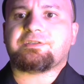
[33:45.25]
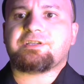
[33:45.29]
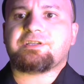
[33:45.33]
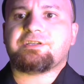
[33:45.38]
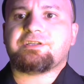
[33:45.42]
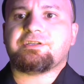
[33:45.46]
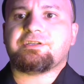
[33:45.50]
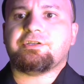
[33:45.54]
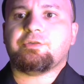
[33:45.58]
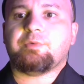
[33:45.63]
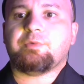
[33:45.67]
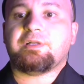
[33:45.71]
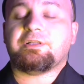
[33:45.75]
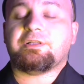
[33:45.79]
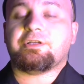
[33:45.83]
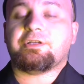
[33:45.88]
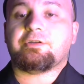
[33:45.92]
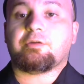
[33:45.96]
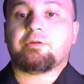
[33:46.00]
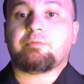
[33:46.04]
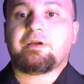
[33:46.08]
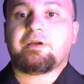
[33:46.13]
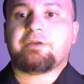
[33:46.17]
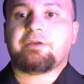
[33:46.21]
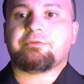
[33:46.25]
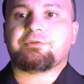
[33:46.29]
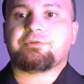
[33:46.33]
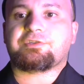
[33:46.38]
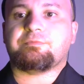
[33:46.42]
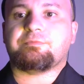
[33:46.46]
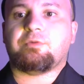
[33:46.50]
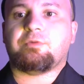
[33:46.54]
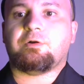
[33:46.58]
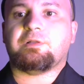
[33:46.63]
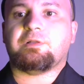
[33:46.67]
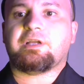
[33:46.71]
isn't New England a rather
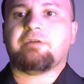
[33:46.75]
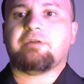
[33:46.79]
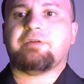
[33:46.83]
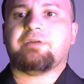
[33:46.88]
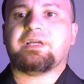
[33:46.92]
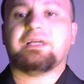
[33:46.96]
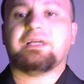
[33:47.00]
small area?